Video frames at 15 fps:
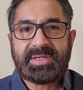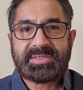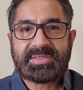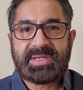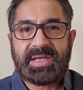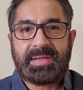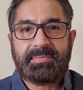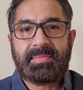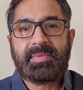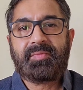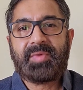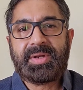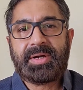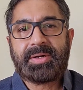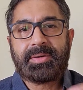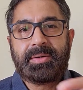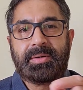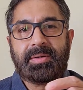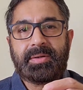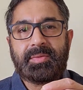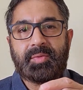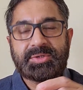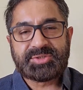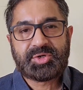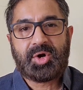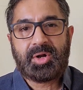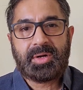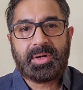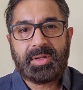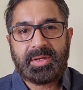a time when it was
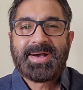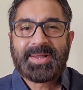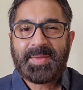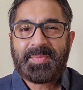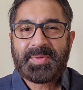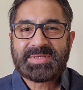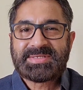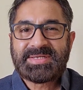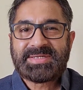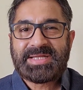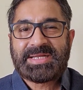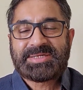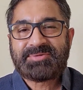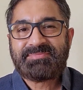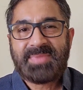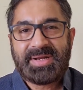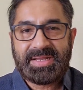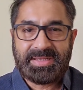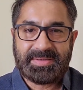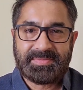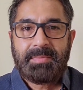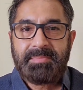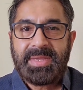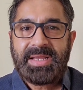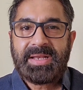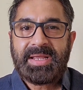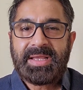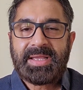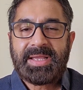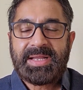called representative money,
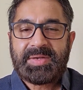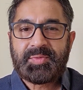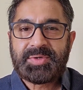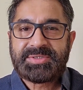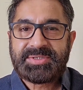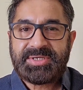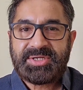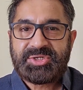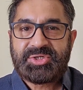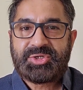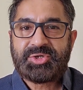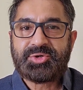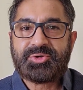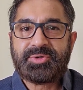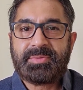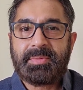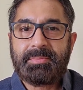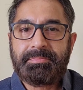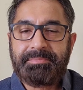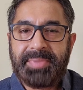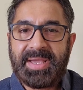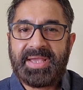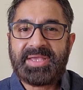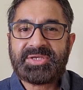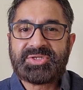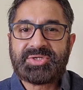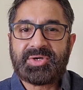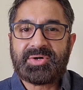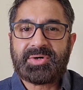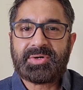meaning it was issued
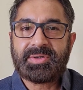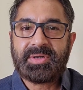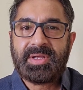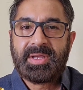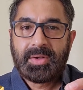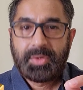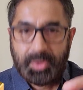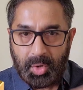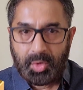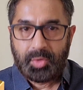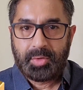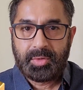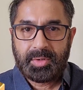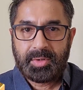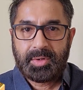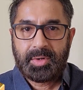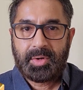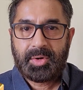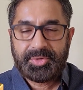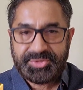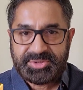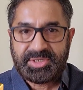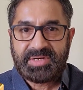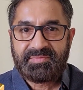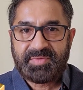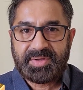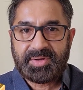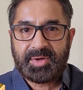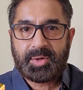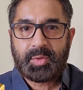based on gold or
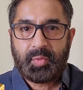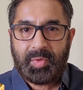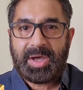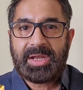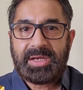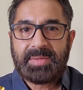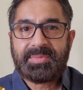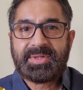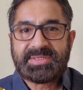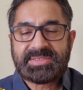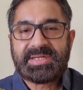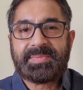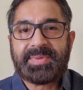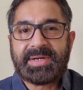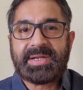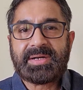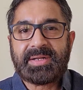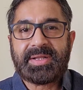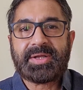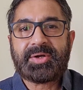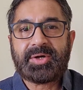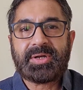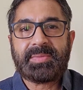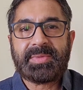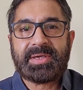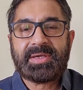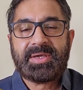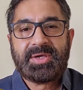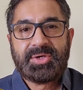silver or valuables in a particular economy.